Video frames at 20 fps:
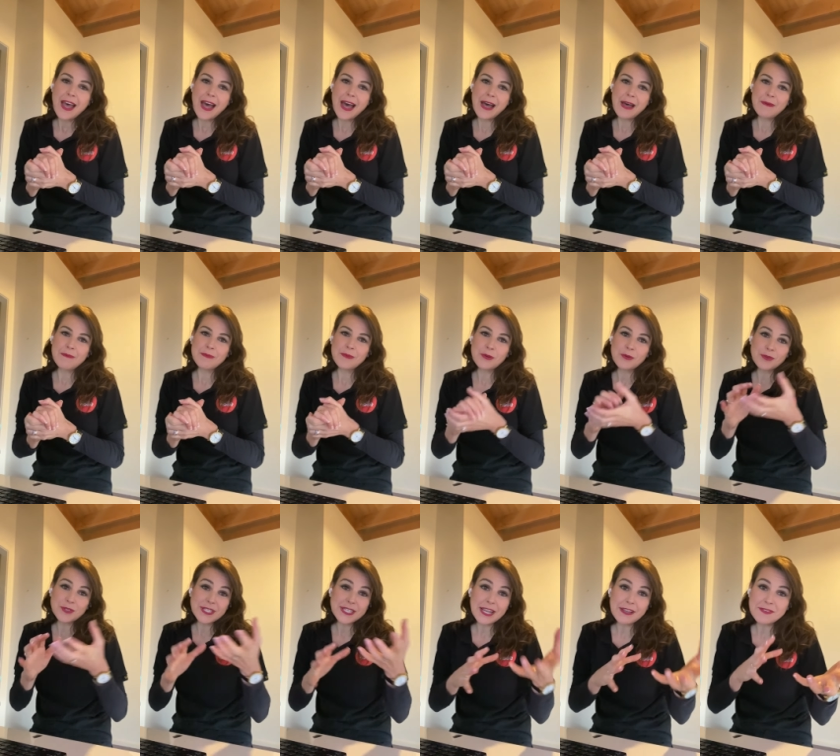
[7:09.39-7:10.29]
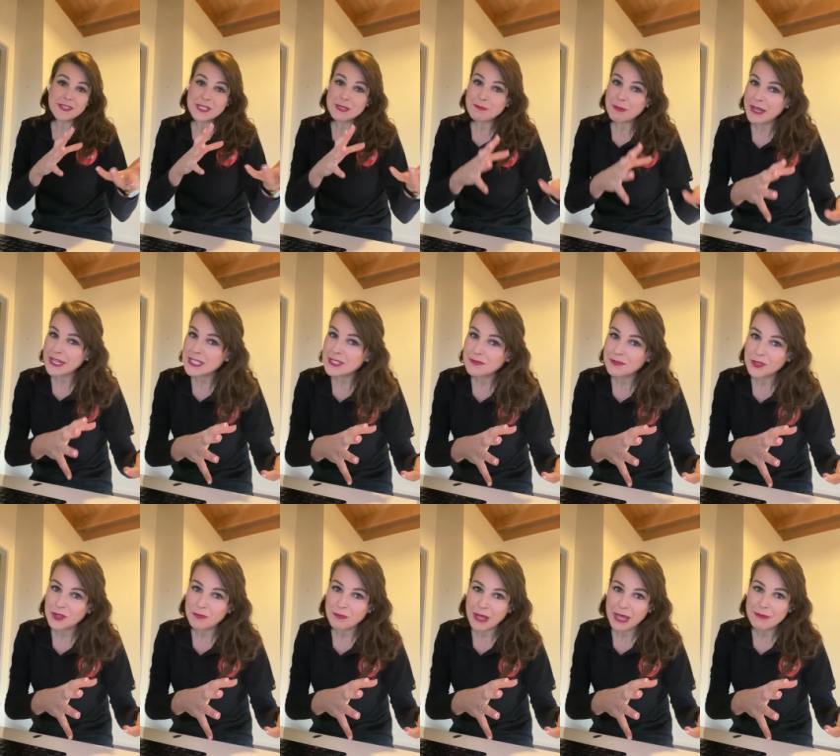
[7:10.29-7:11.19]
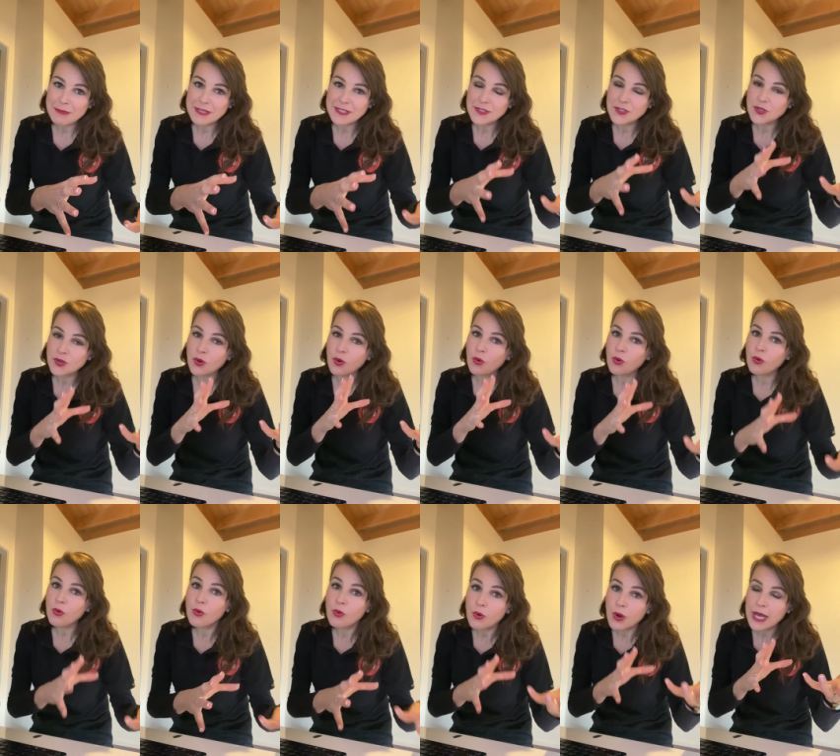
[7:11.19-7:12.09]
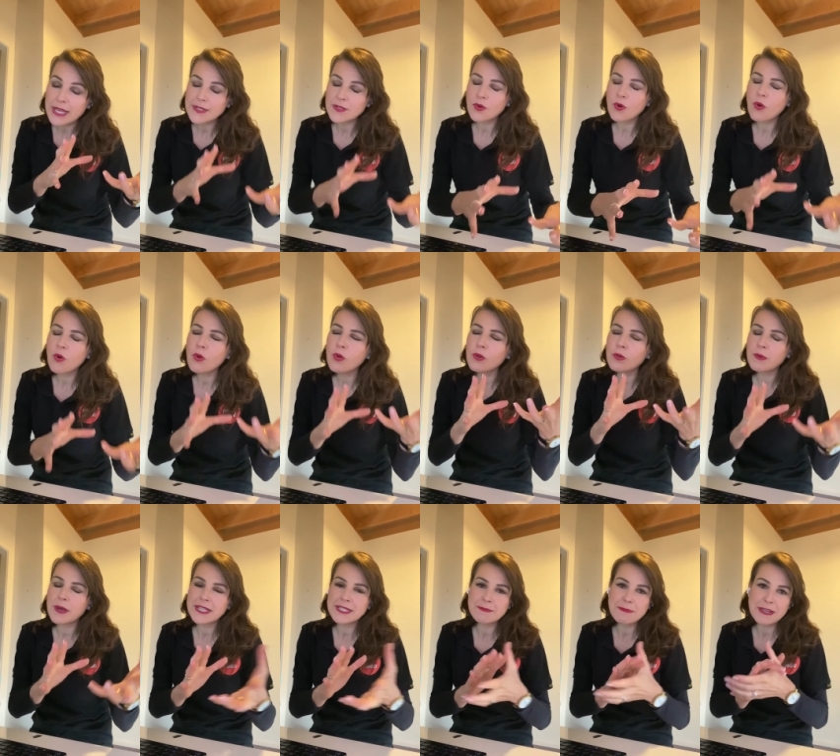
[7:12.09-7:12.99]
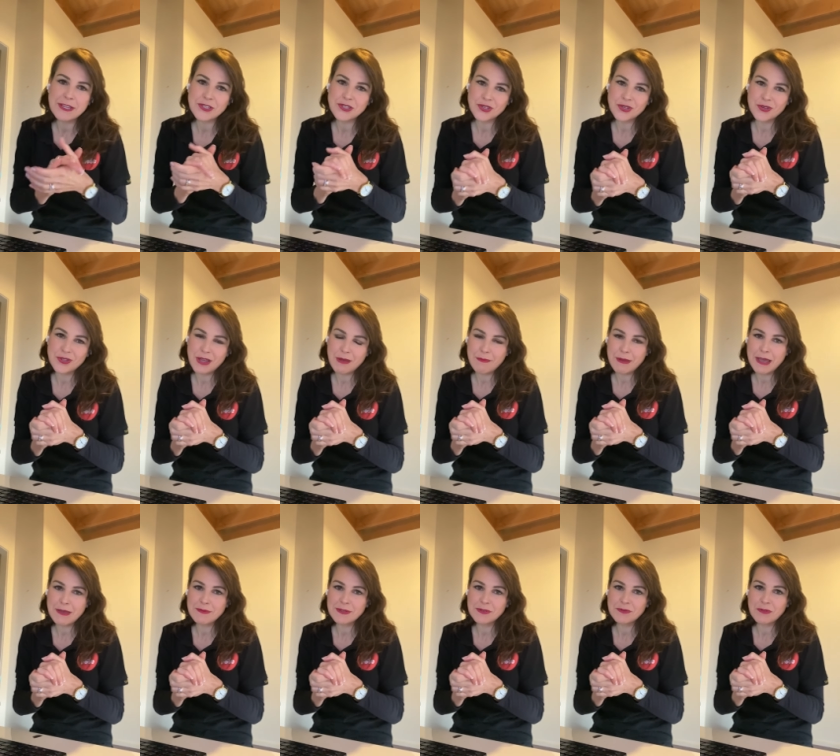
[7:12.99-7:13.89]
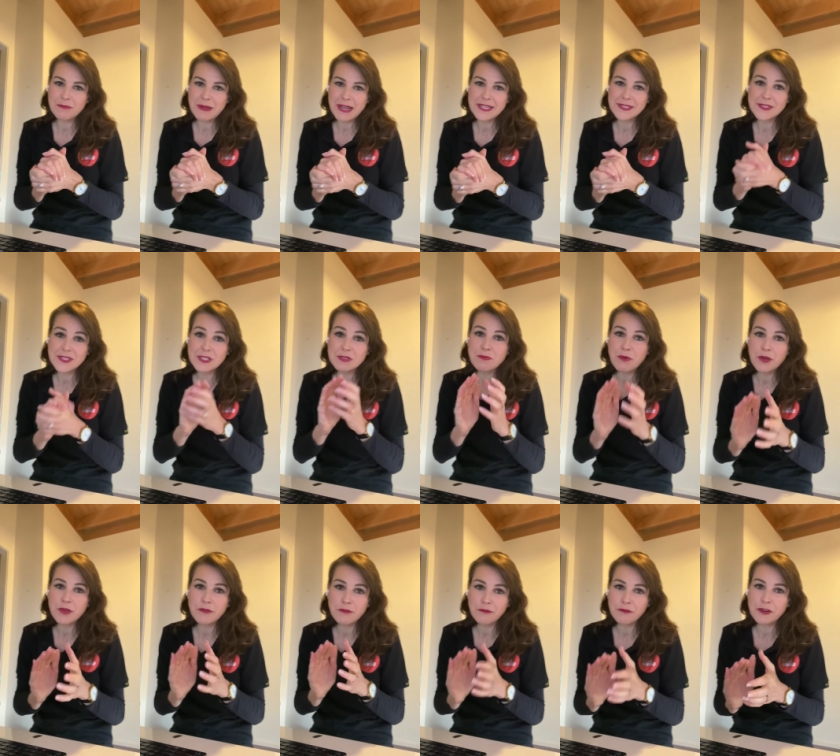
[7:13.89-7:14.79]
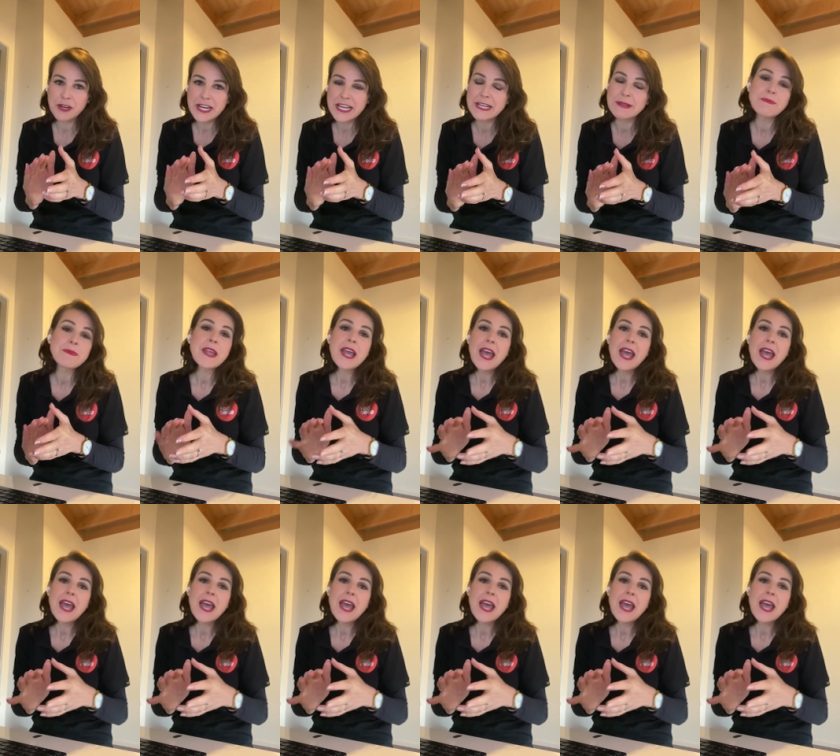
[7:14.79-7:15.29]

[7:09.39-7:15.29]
um, or a safe space for your baby is to always always make sure that babies remain smoke free